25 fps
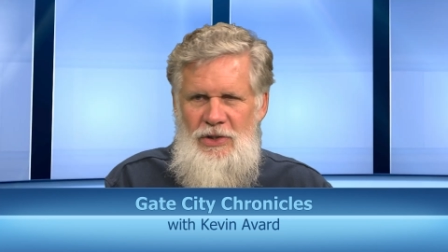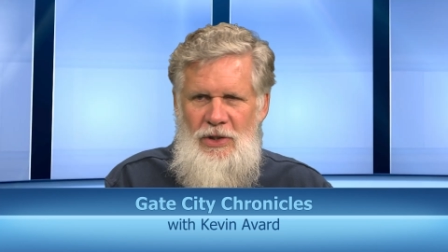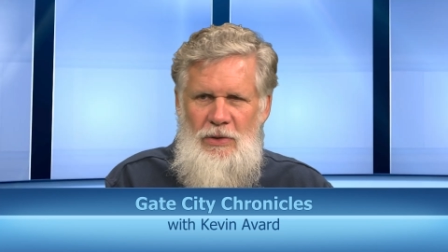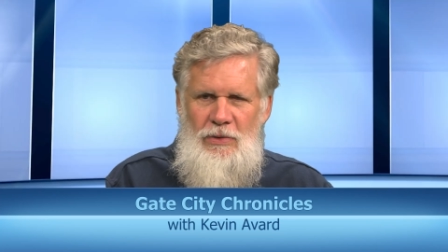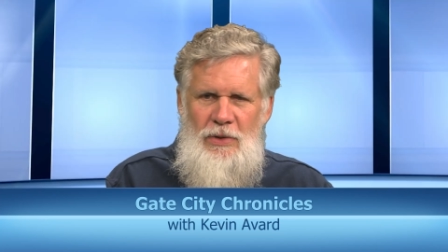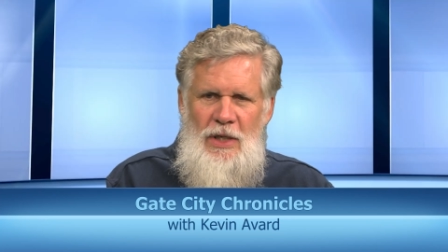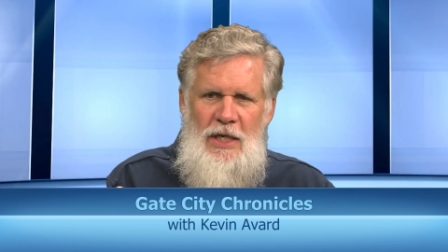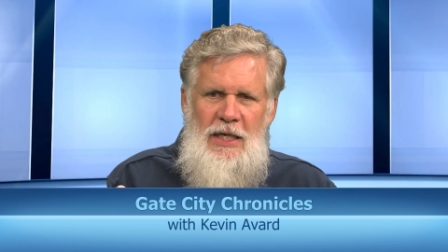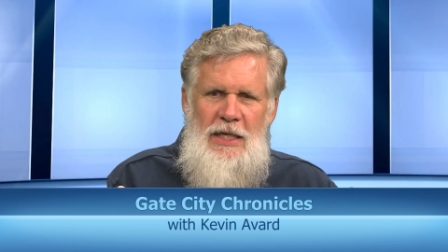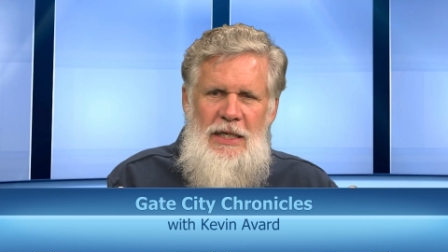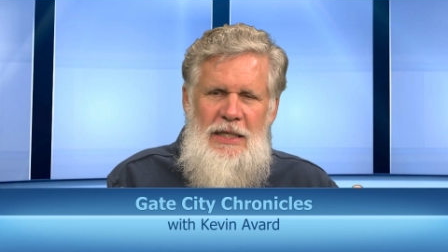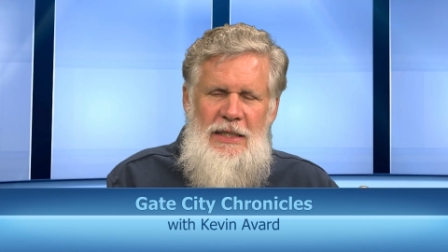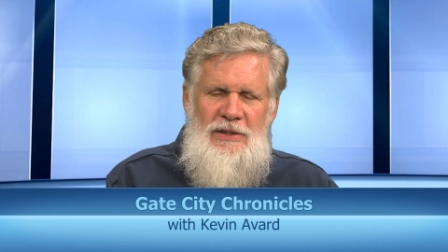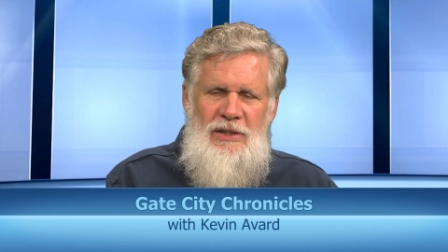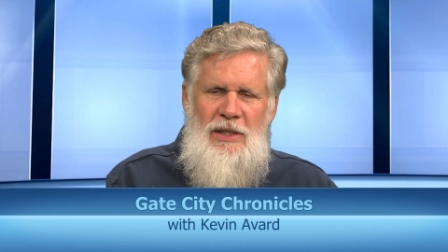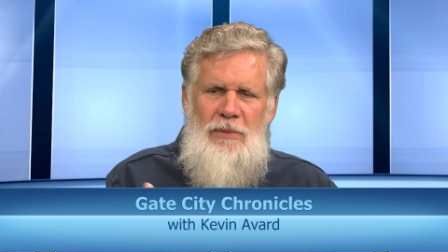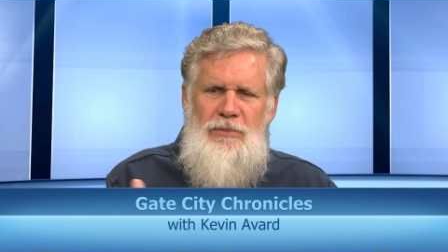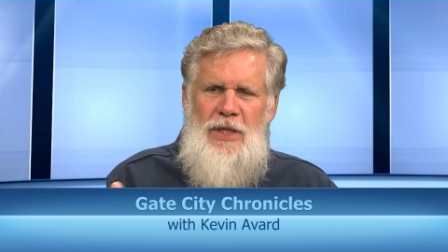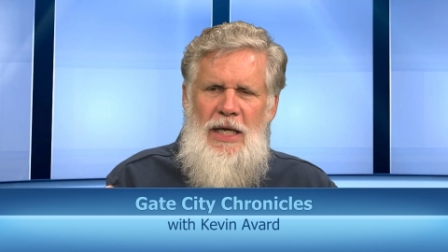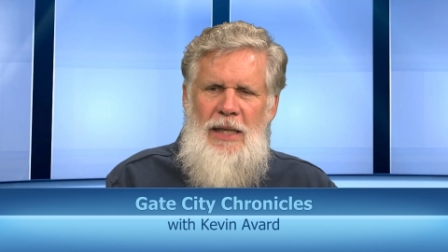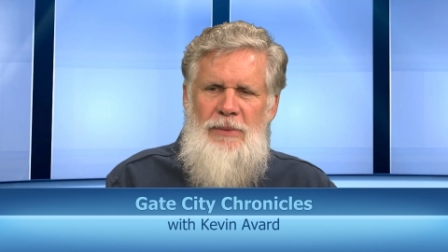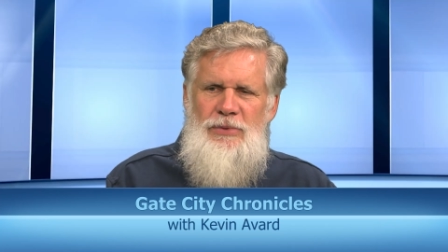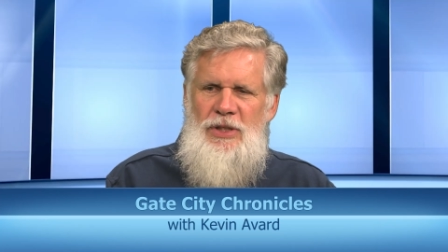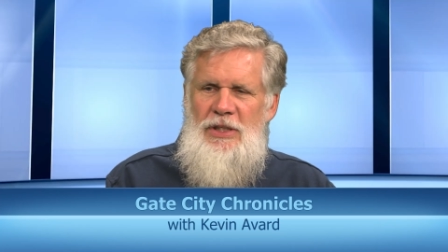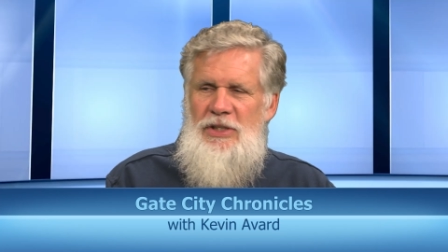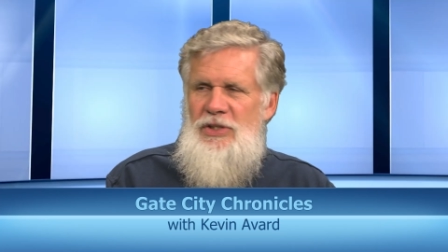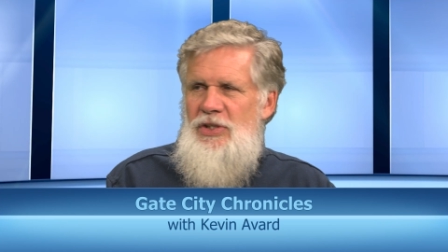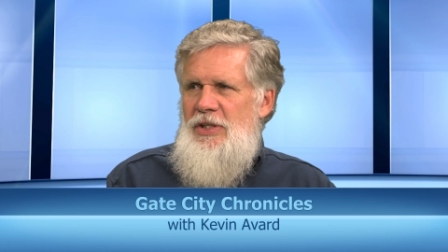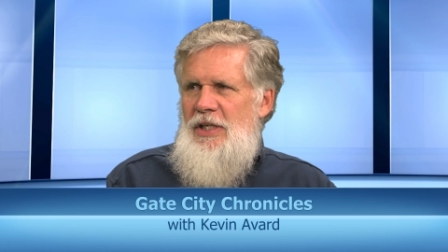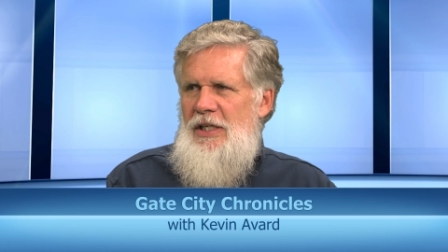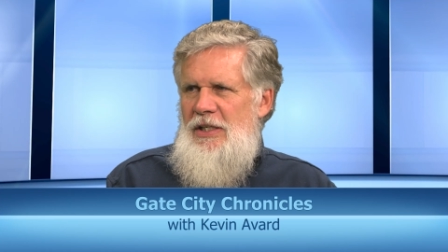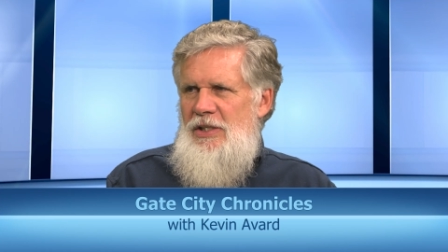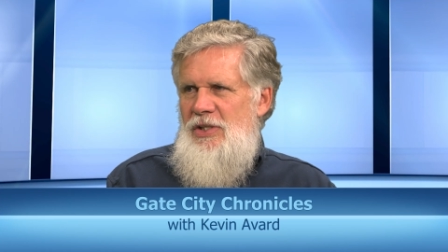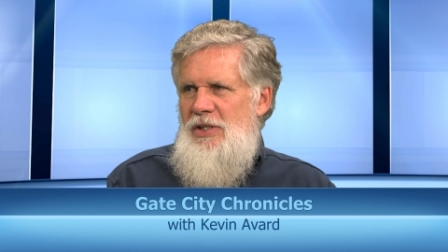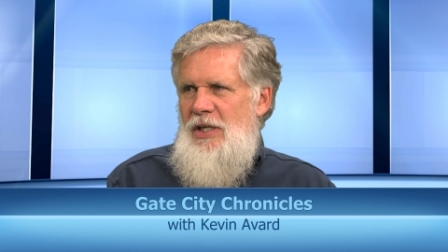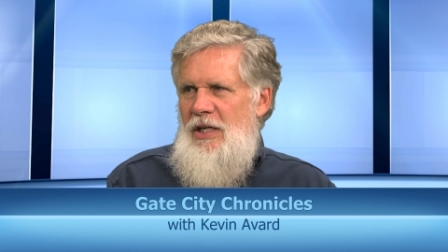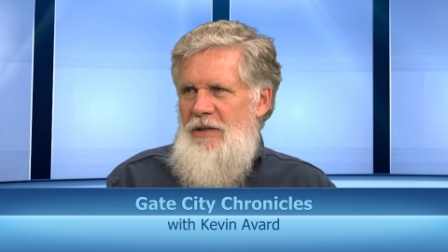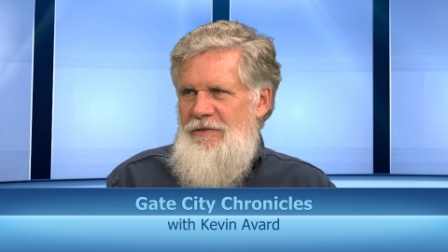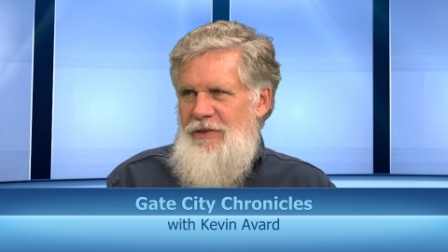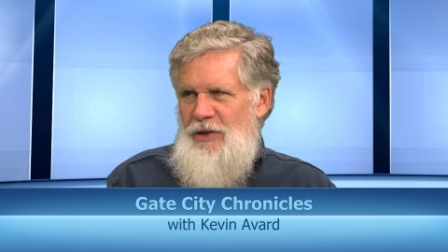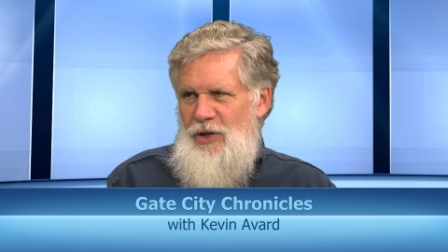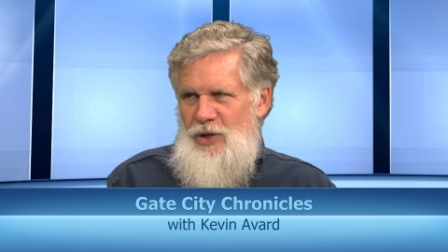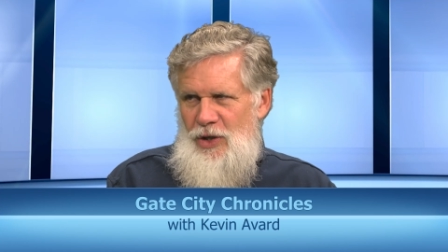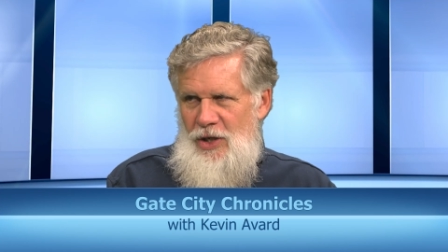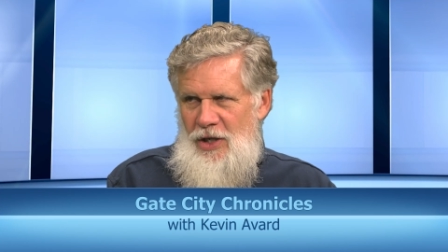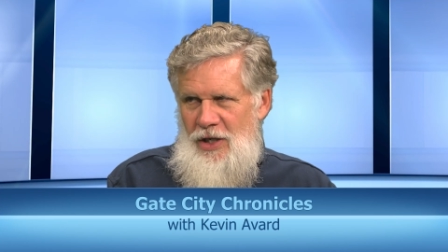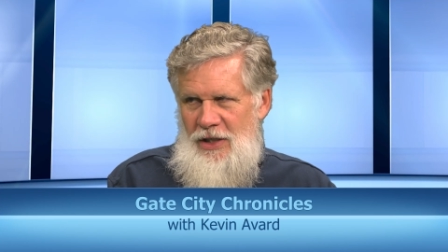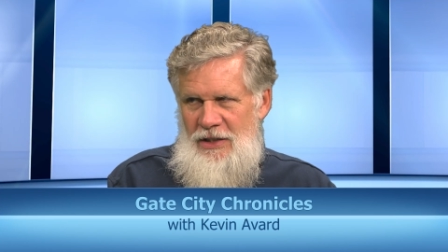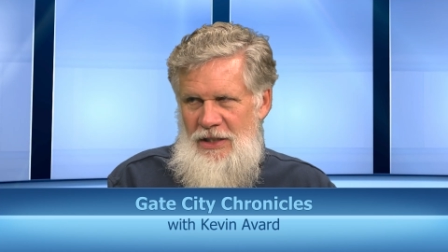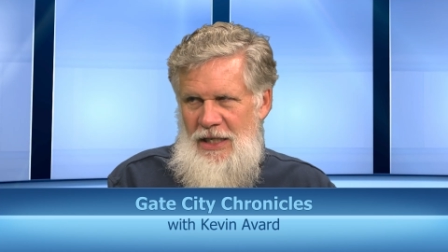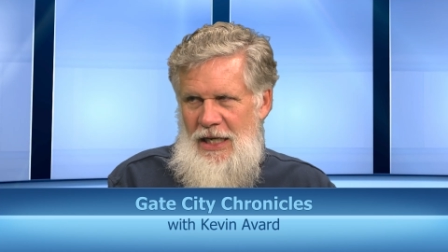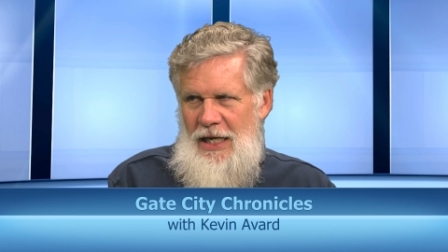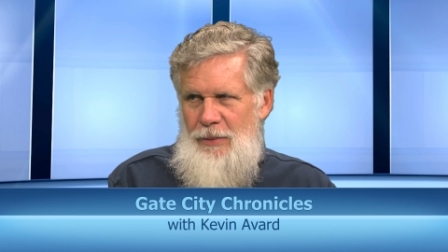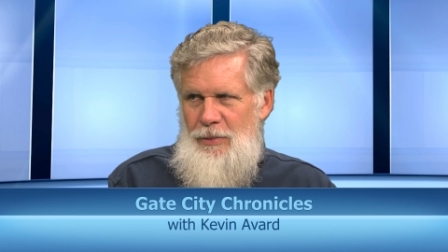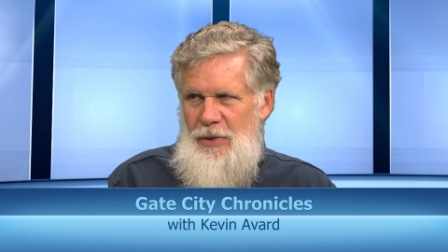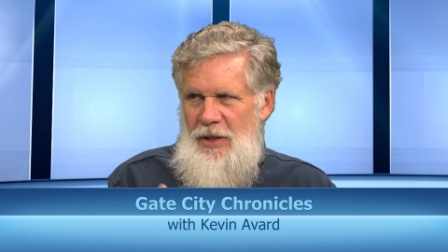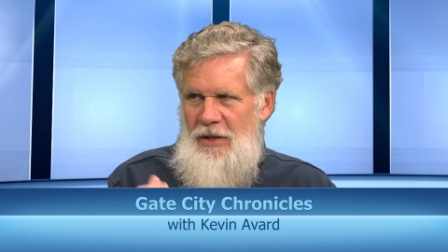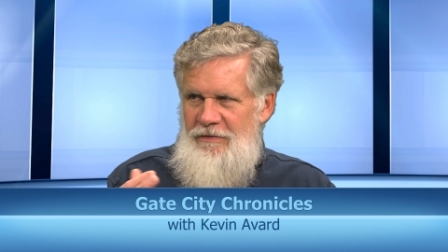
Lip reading: So sometimes these things sit for a long time,